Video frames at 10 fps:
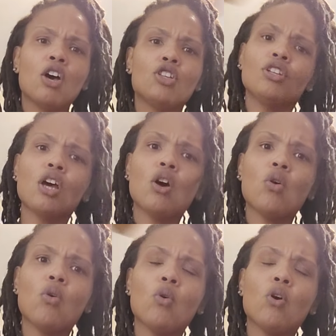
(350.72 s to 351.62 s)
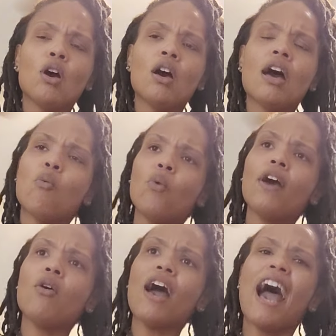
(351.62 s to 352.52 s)
you know,
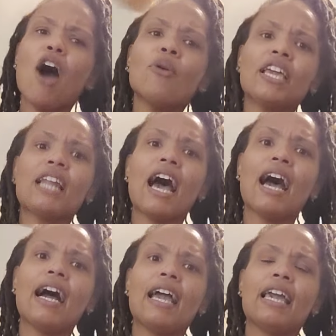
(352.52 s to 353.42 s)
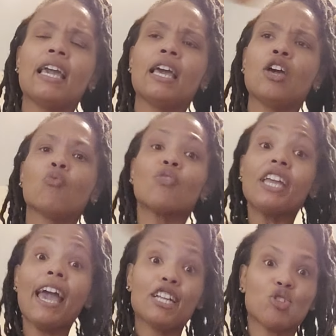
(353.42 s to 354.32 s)
well, how can I
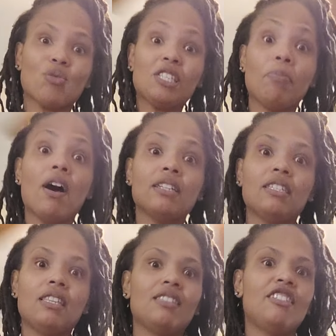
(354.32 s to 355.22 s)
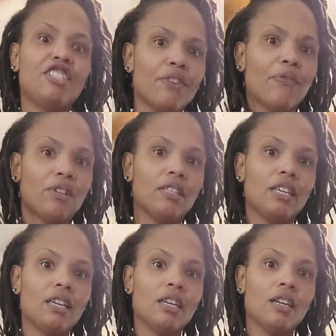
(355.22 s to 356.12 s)
react or respond to this
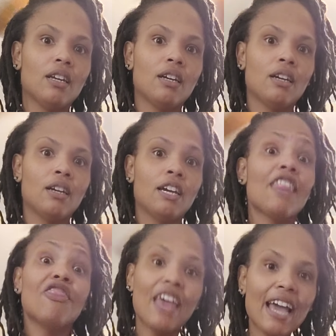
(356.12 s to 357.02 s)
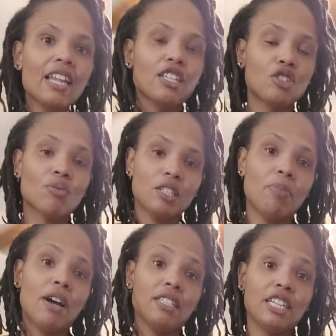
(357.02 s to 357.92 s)
differently. That is the
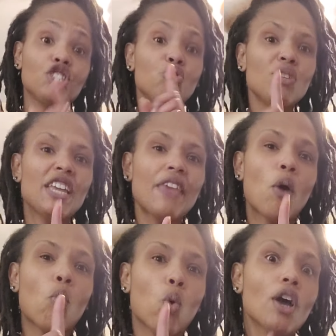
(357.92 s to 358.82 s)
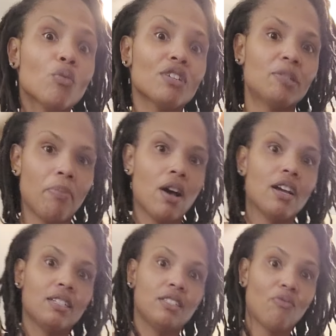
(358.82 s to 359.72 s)
response that you need that one
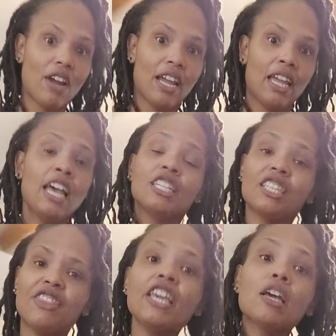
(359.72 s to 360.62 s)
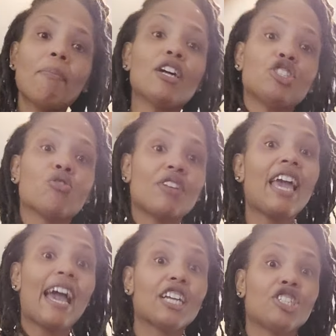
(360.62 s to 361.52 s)
response, right? To think about your
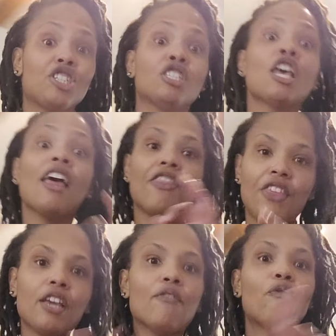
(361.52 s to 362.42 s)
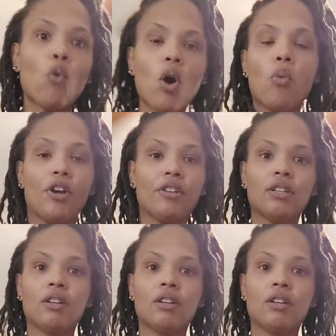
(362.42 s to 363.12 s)
reactions then forward,